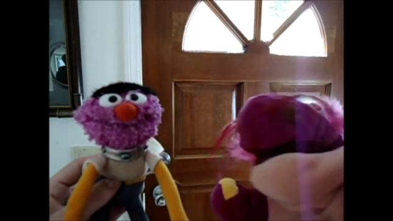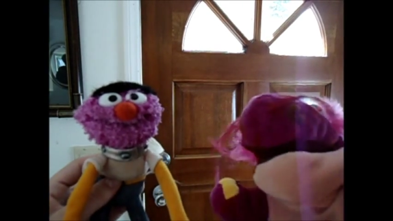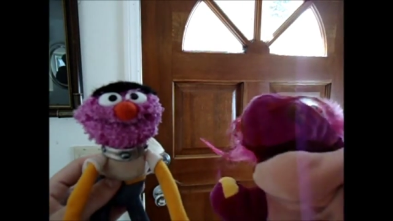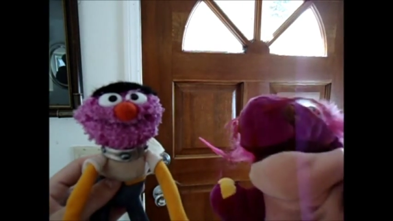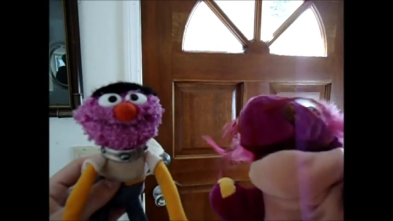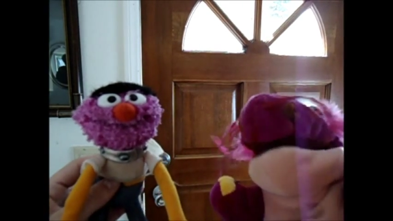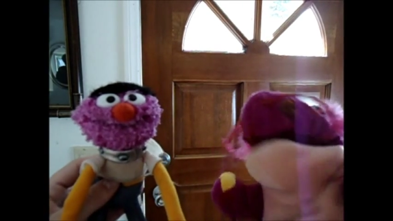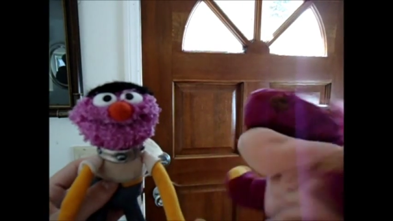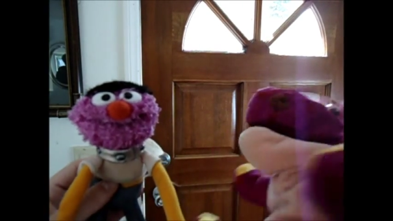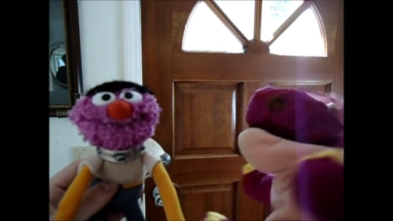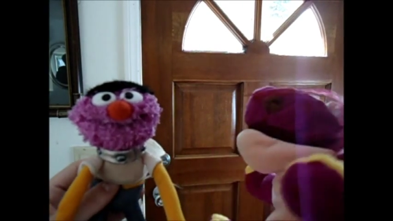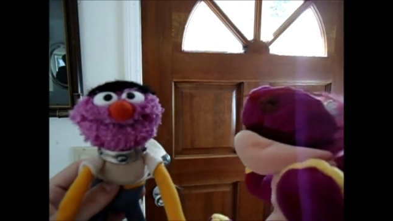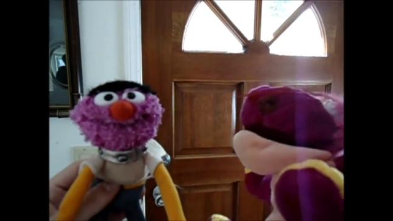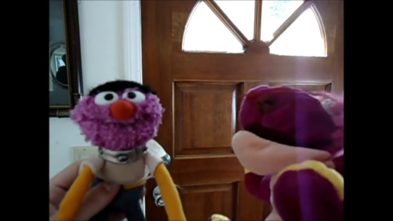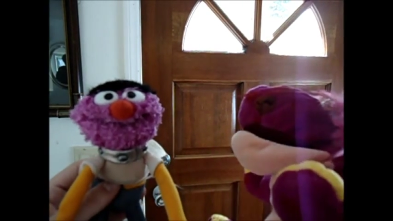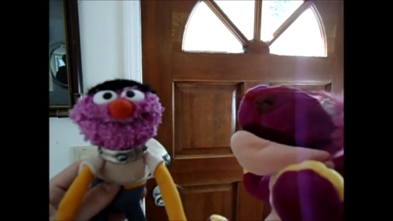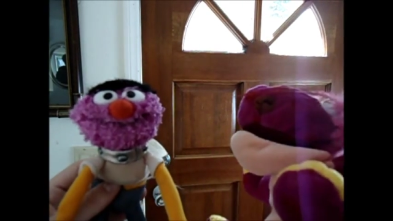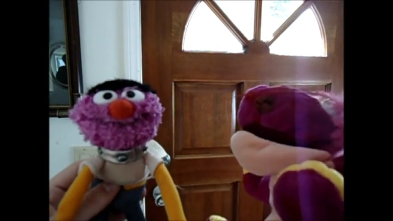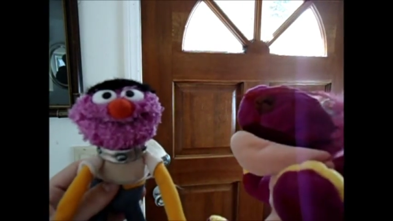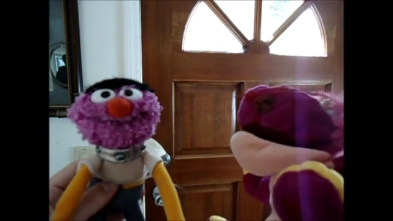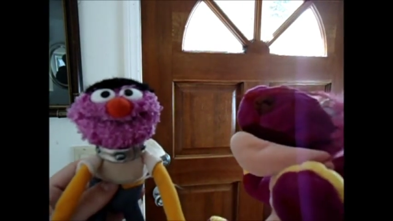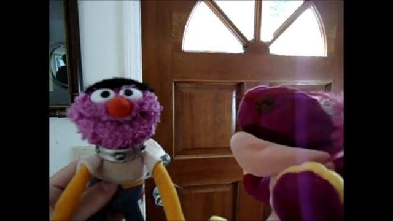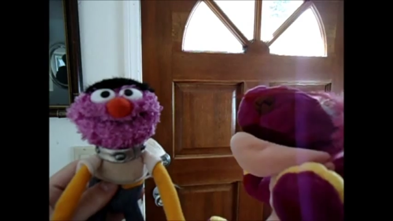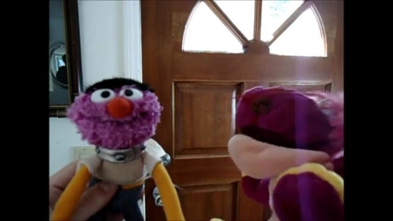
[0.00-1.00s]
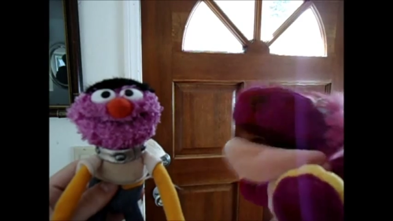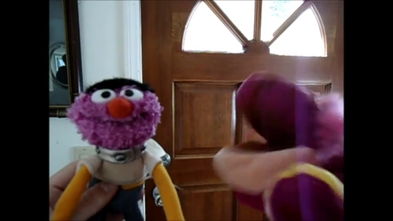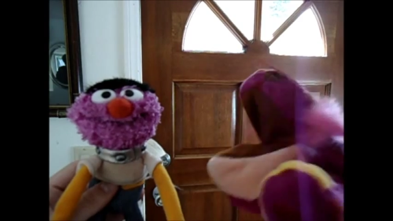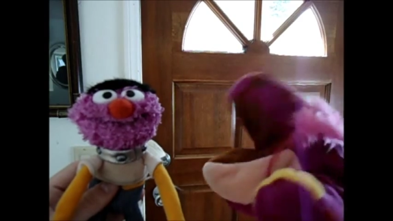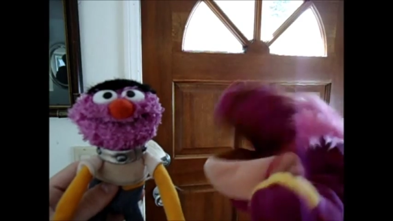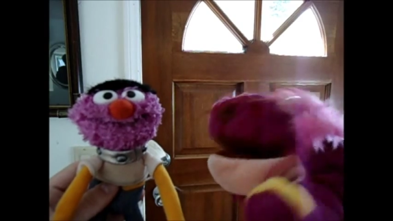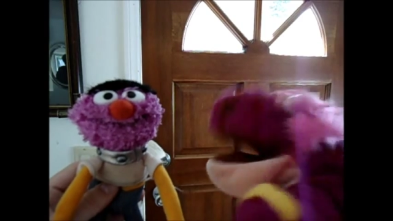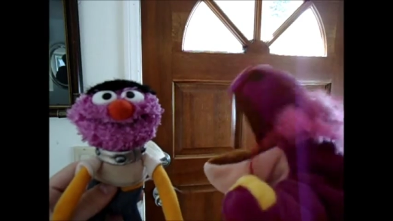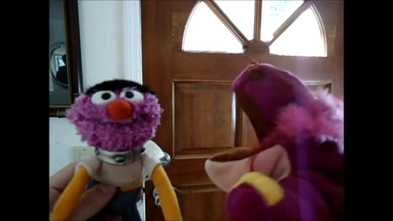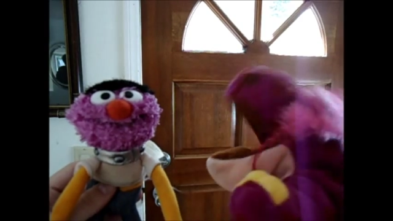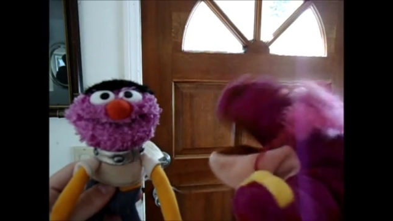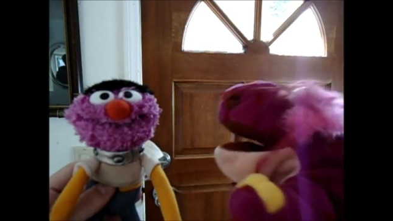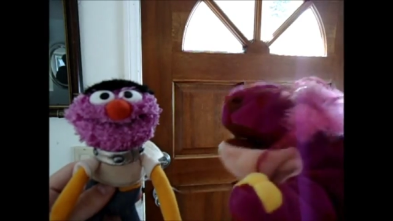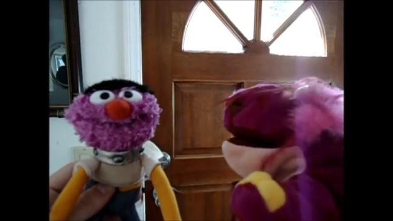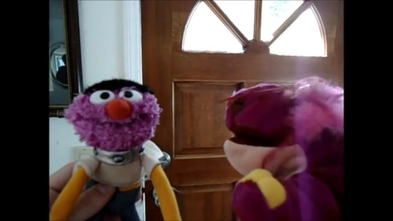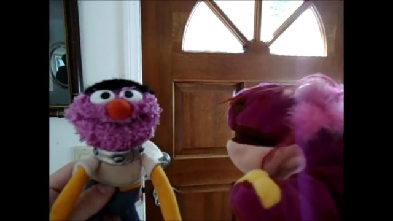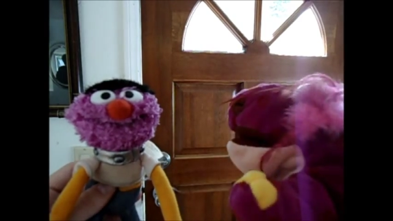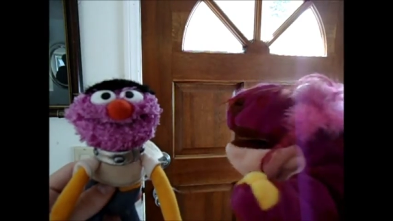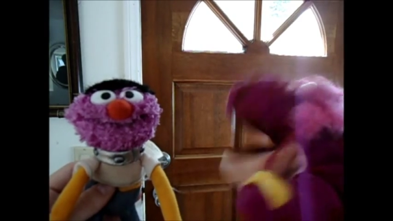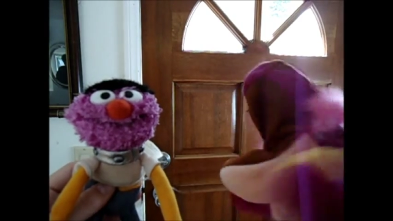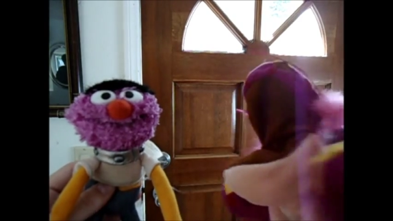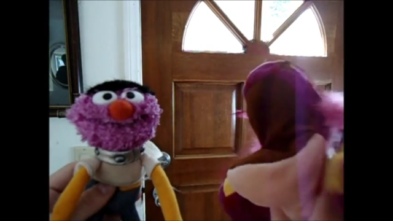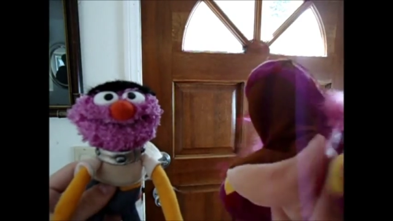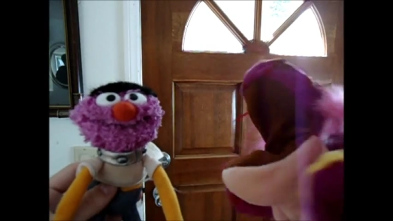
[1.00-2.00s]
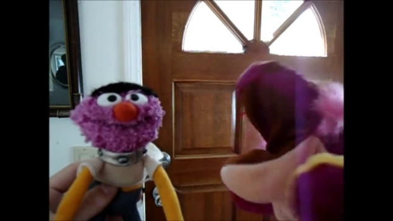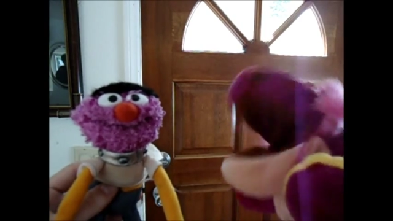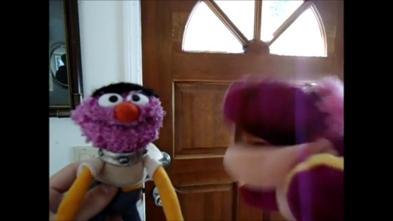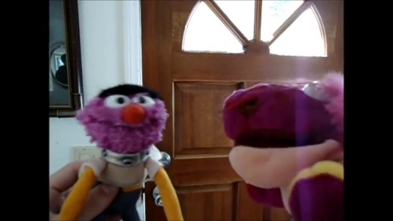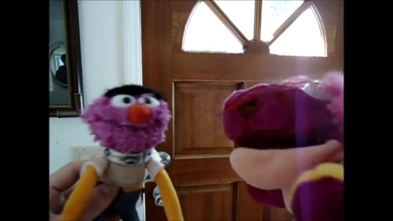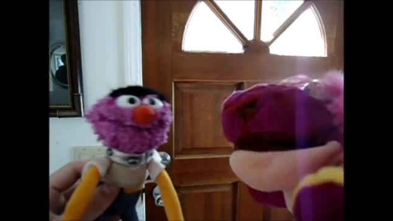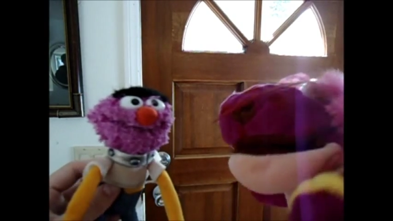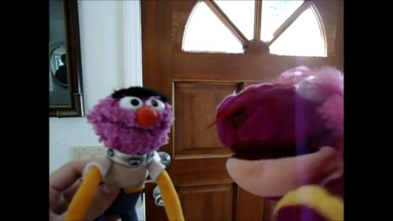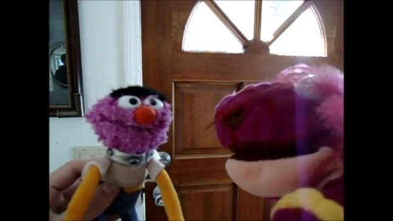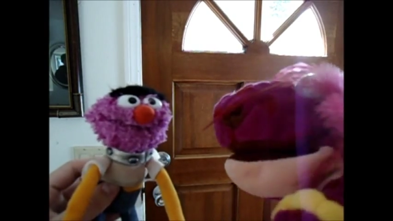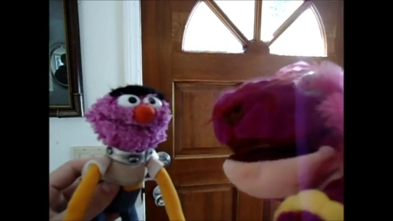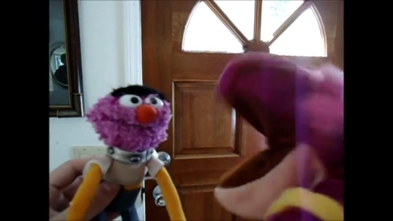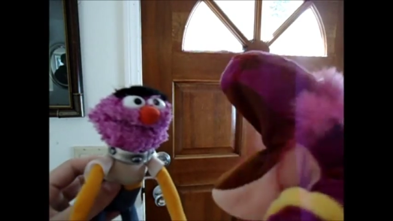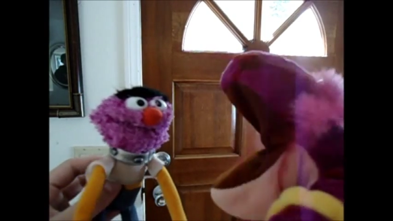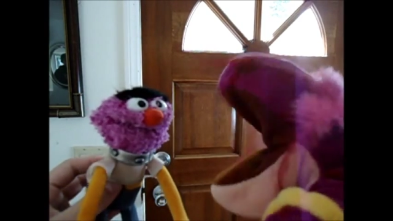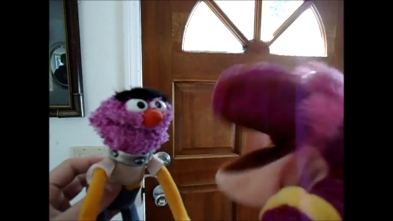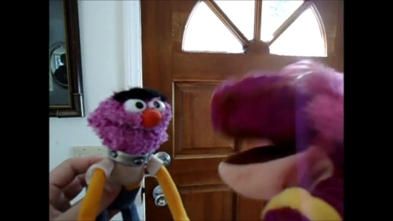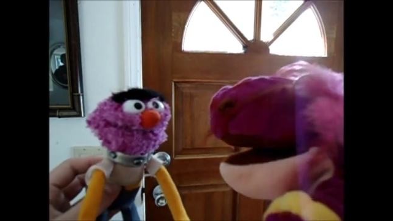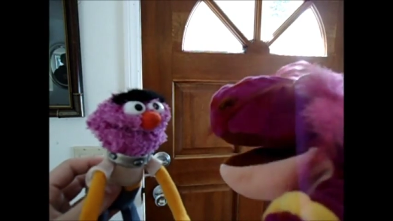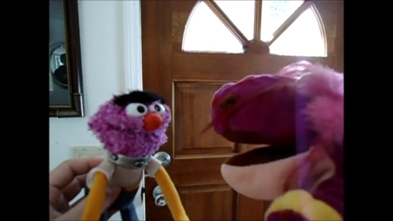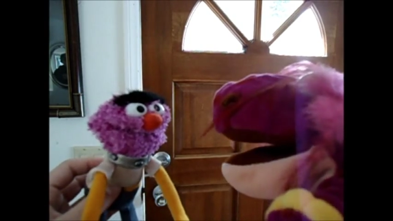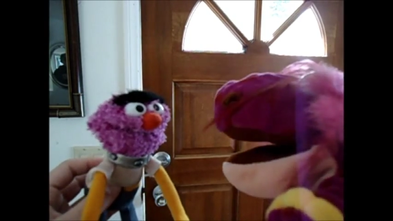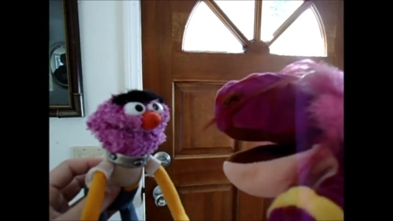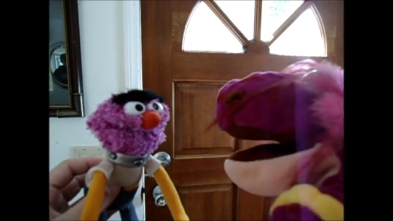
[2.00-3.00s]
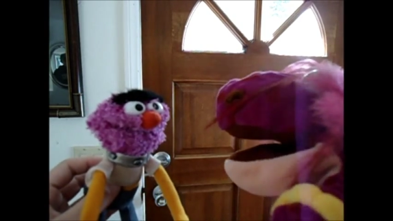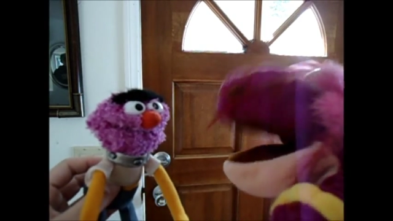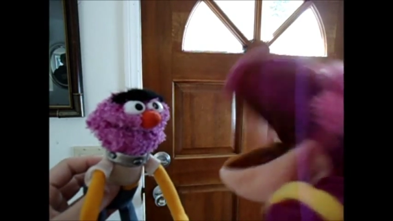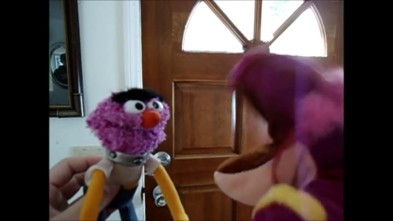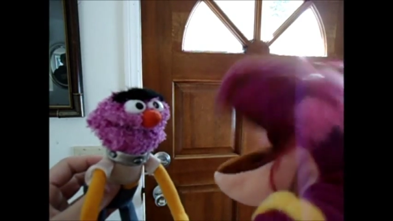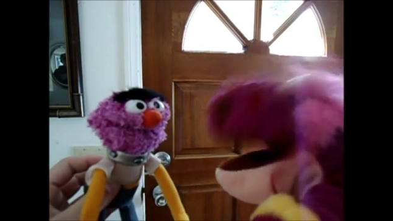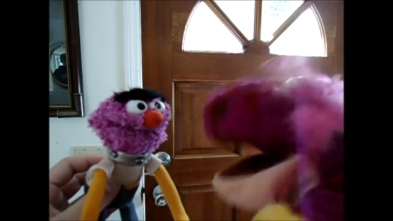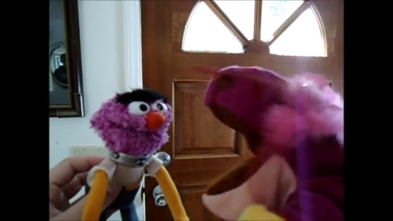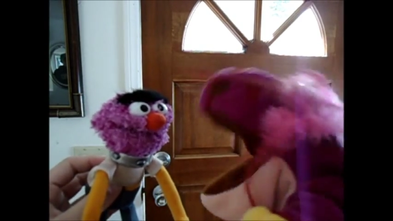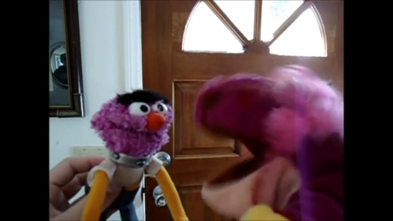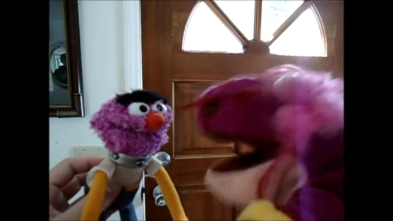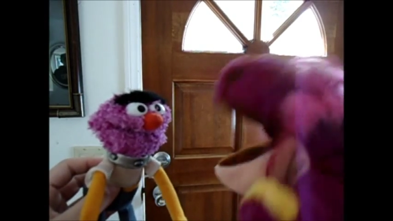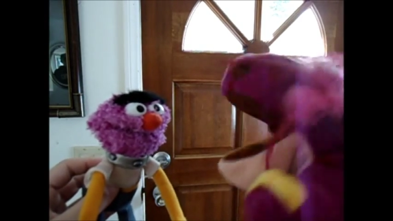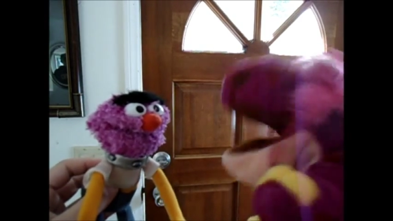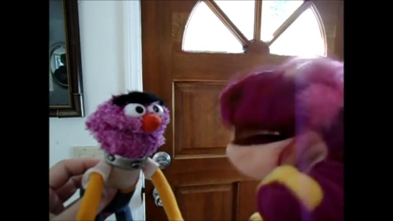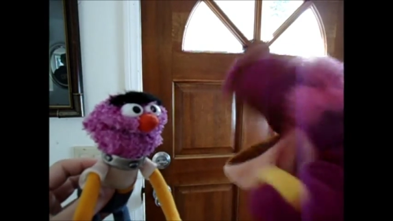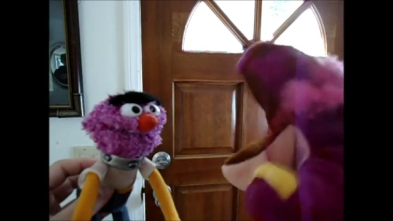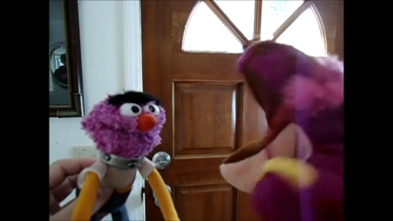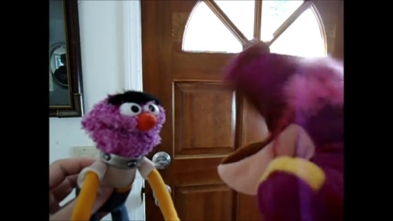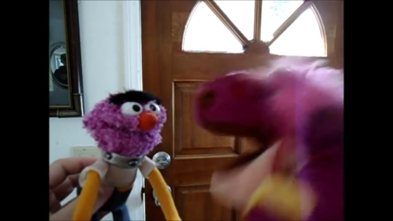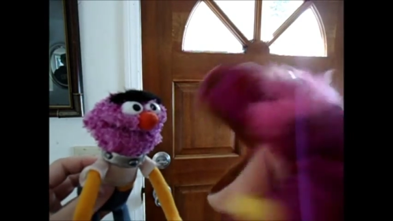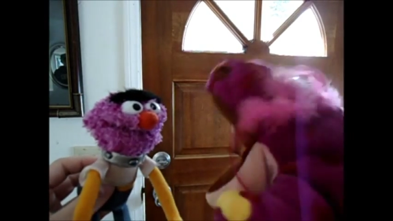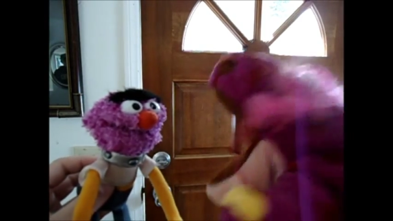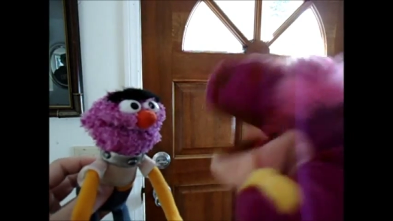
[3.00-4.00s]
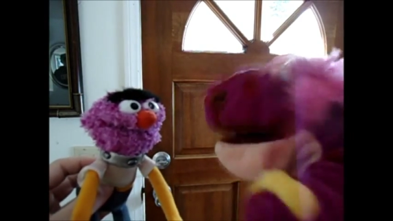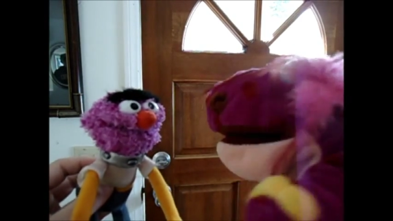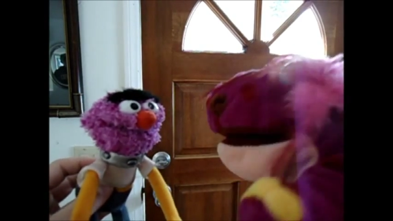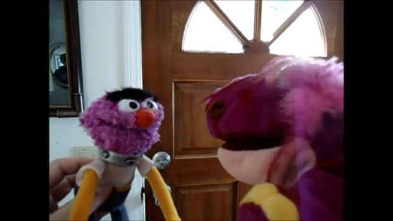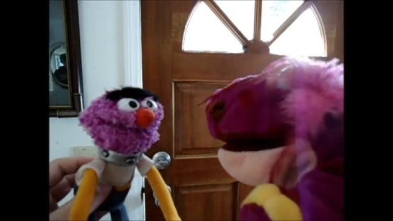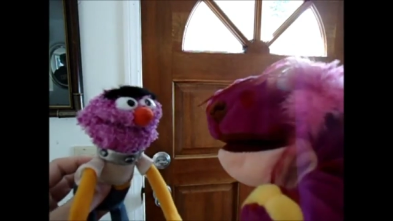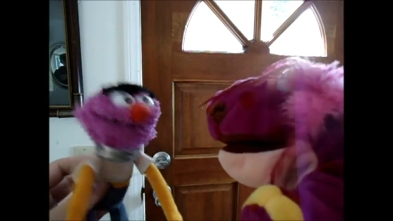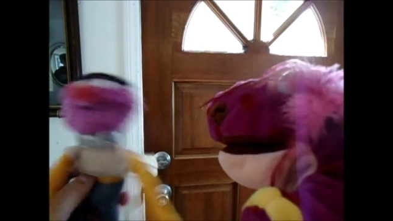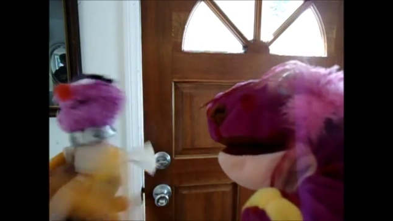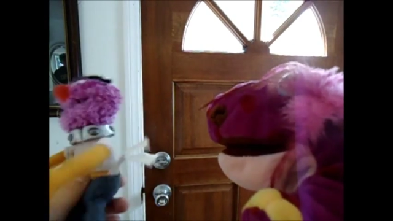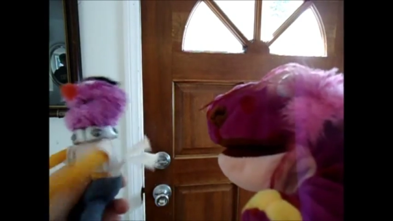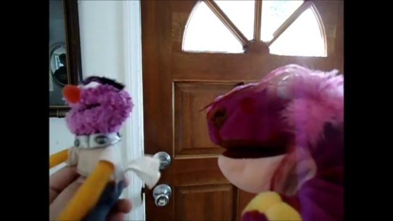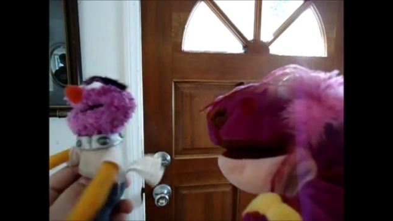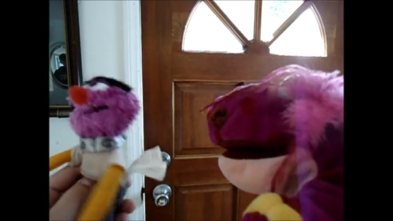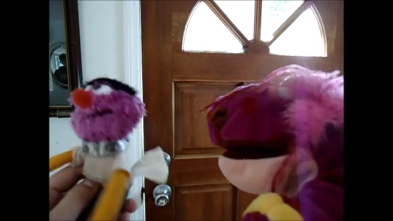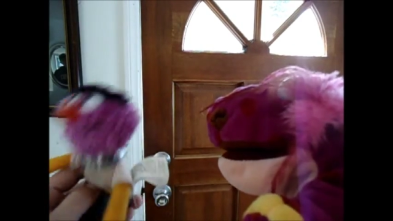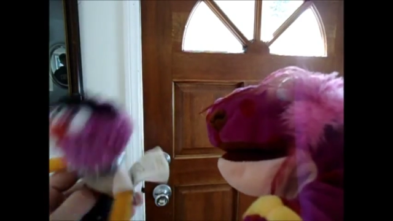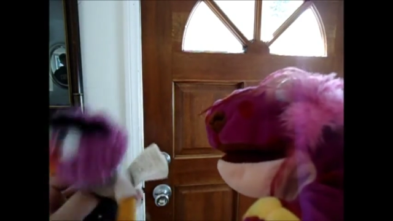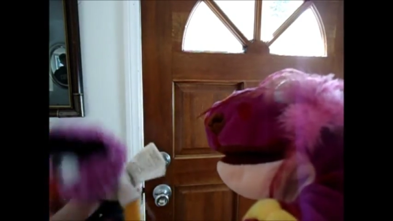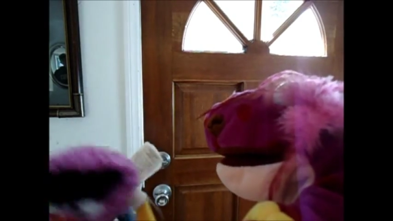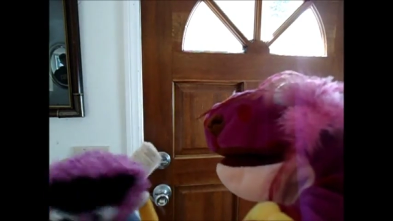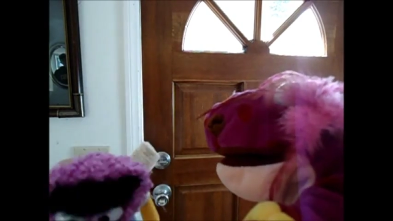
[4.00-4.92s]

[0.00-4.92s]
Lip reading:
(no speaker visible)